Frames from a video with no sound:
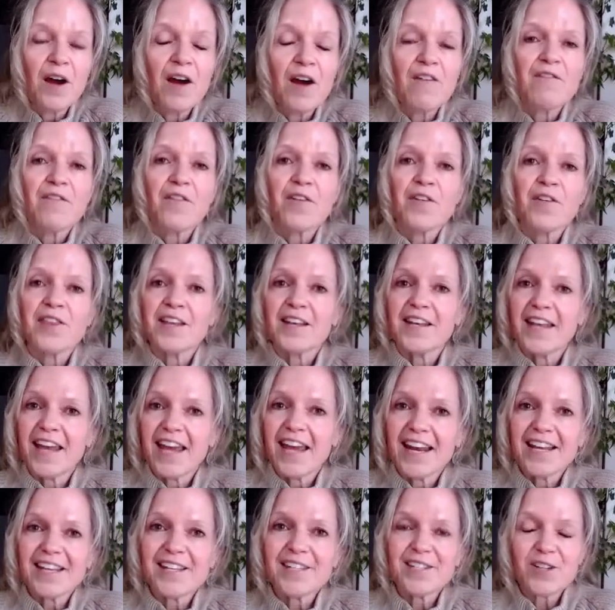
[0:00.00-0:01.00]
for the
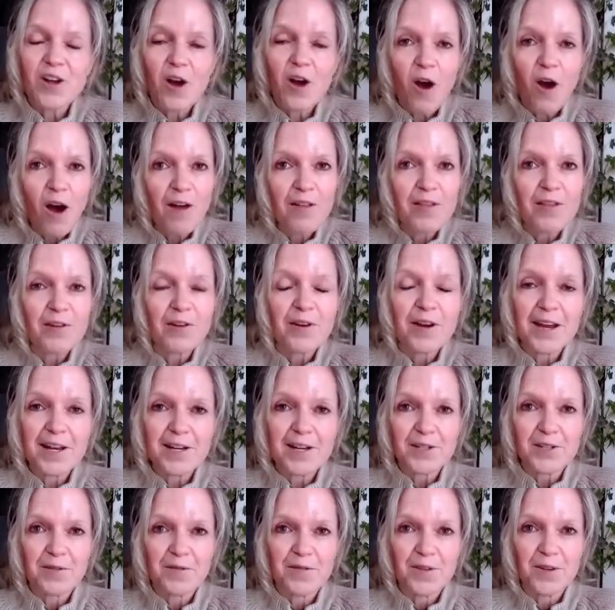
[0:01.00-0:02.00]
latest author
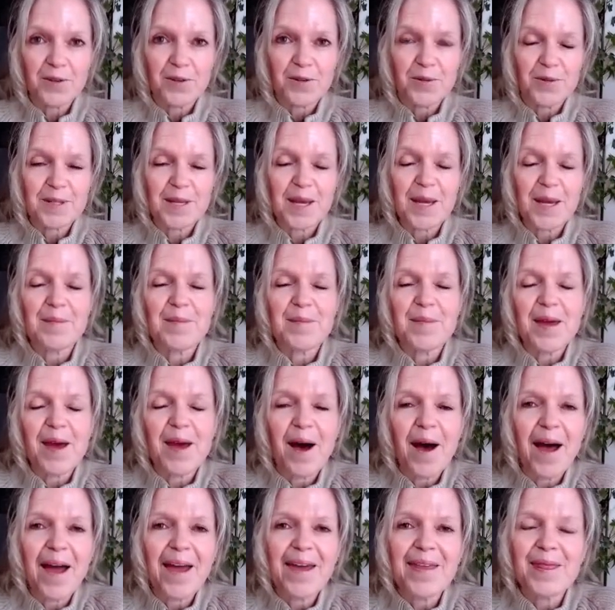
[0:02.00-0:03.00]
interviews and
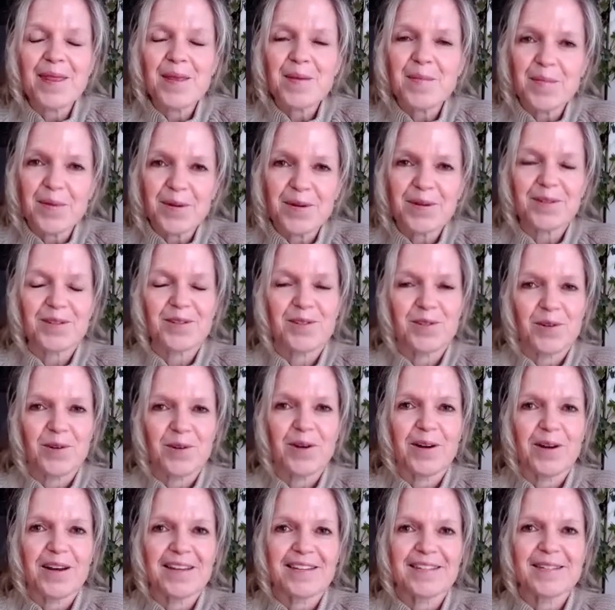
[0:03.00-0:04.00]
behind the book
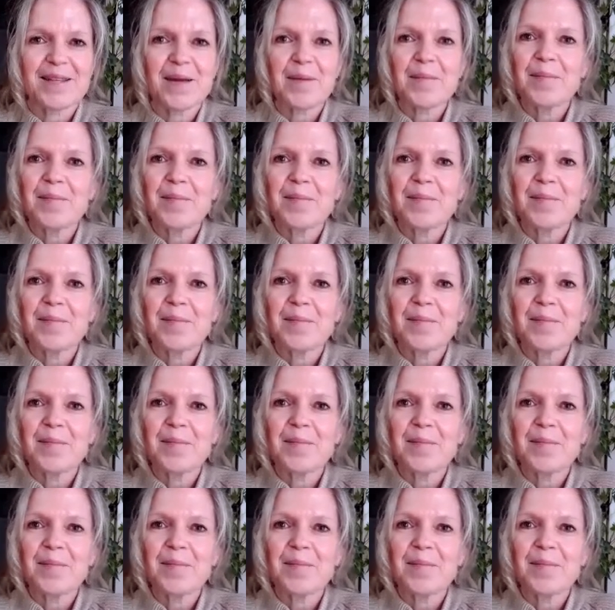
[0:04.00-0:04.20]
stories,